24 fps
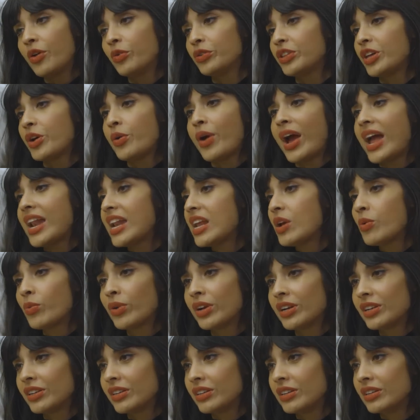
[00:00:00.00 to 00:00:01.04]
although
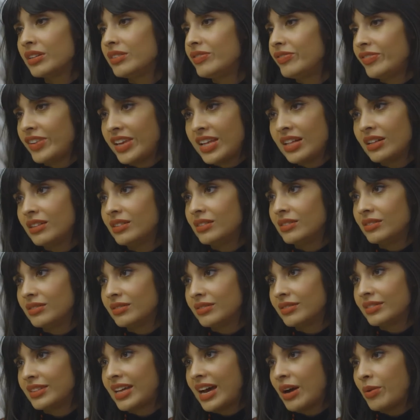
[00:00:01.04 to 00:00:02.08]
anyone could feel
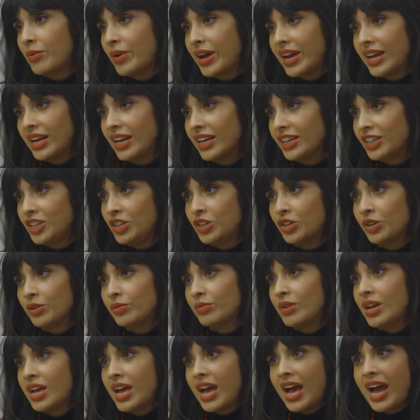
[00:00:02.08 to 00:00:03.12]
that way. Like, you don't
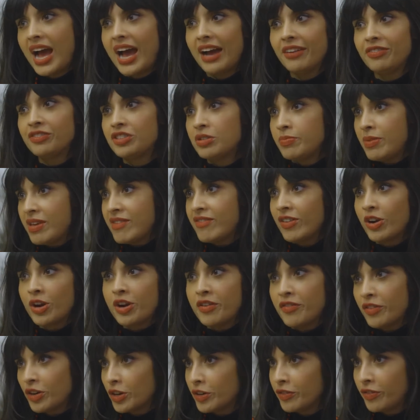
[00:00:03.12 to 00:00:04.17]
have to be very,
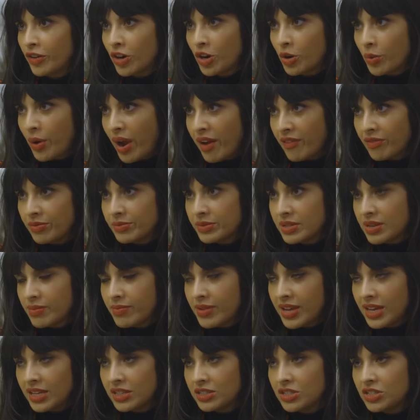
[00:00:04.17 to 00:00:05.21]
very far away from
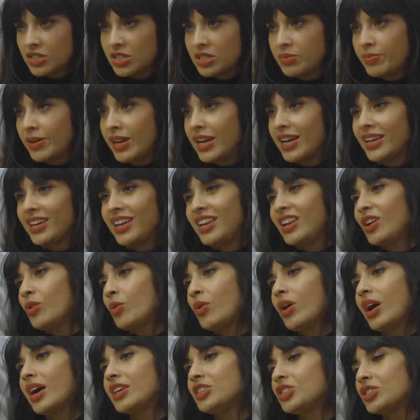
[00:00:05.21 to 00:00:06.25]
someone to just be like, you know
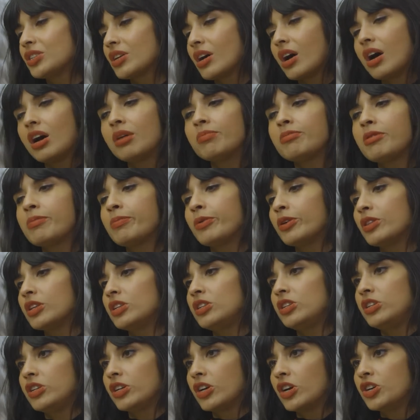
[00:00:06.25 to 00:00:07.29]
what, I just can't be bothered
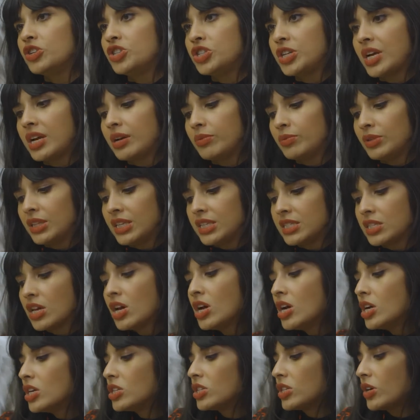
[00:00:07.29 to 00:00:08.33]
to negotiate with this.
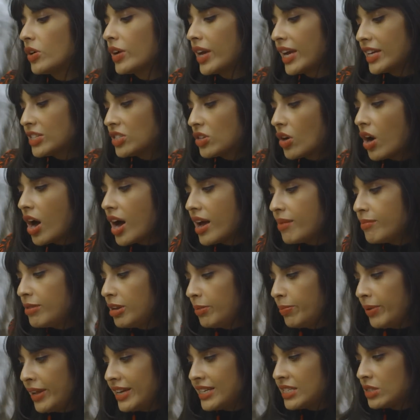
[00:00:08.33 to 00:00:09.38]
So, okay, so I'm in
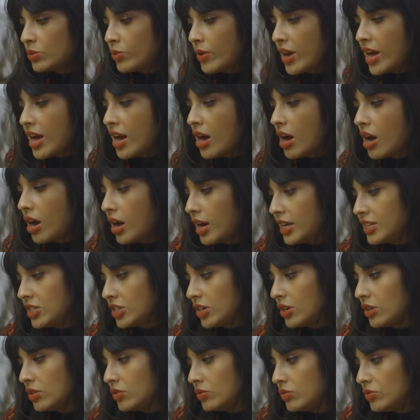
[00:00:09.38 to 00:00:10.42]
a place where I
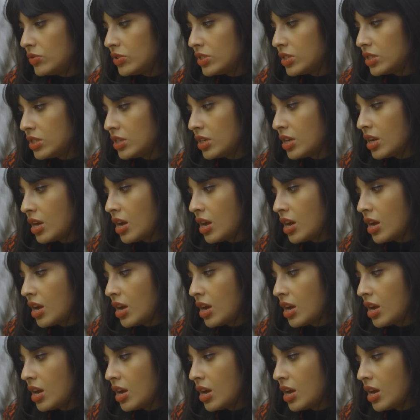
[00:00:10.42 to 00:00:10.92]
don't